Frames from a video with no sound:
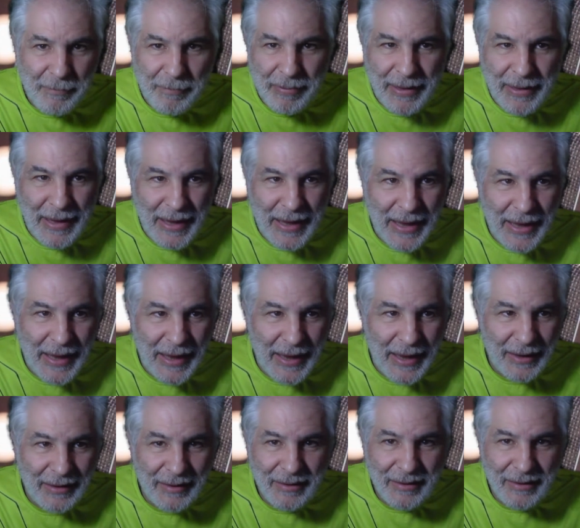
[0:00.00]
back.
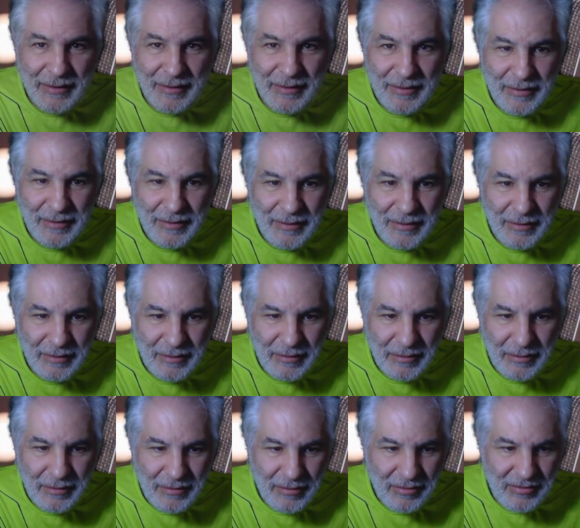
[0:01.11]

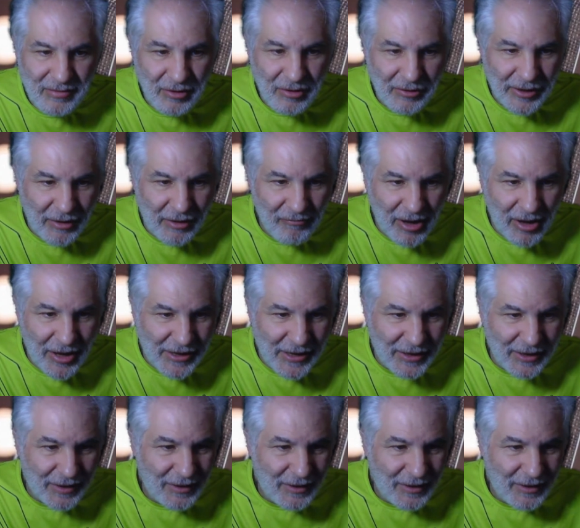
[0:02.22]
You still there, Rhonda?